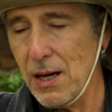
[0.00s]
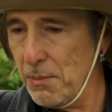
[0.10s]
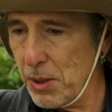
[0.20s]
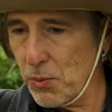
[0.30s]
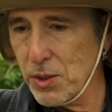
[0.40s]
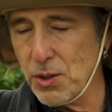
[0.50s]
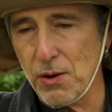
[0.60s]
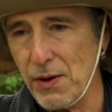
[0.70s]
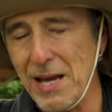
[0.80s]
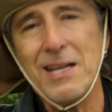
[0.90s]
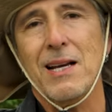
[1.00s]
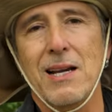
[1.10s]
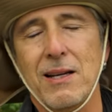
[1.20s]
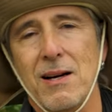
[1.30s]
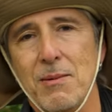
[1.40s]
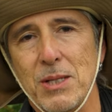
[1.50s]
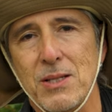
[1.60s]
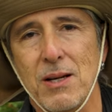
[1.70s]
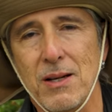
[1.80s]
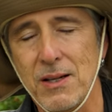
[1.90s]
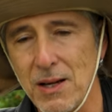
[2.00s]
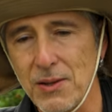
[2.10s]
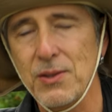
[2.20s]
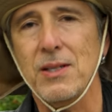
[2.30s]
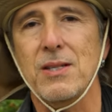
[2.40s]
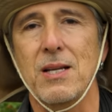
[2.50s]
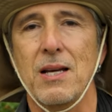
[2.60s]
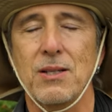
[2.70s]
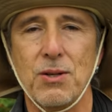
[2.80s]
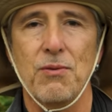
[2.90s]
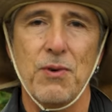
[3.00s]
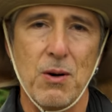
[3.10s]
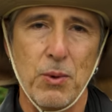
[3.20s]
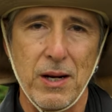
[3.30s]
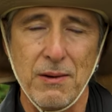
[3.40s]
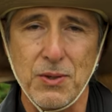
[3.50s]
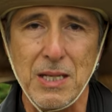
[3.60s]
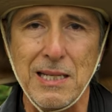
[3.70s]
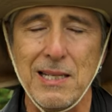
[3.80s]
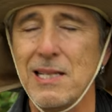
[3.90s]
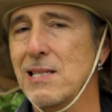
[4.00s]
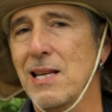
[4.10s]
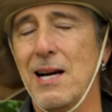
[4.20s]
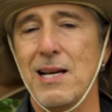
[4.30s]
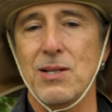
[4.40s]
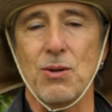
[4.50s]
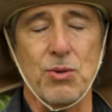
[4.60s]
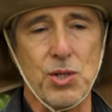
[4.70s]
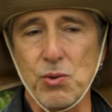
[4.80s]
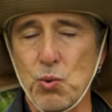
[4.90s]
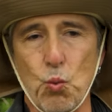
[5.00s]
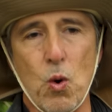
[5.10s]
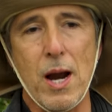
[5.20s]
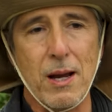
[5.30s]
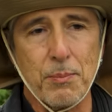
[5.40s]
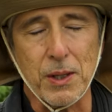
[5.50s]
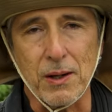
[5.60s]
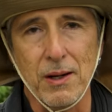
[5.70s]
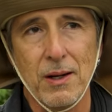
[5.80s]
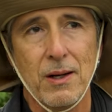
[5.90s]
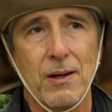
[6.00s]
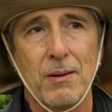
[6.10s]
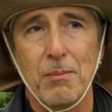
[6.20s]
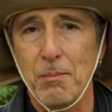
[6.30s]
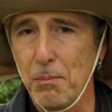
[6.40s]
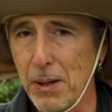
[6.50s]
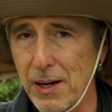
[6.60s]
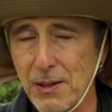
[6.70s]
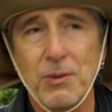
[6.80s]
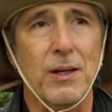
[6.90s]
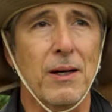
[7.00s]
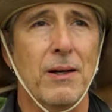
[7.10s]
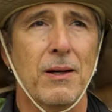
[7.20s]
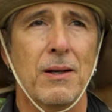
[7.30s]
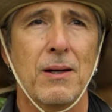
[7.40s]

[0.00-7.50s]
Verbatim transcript: I'm gonna reserve any kind of comments on it other than saying, so far what I have seen is the ISO shoots way up there. But I knew that.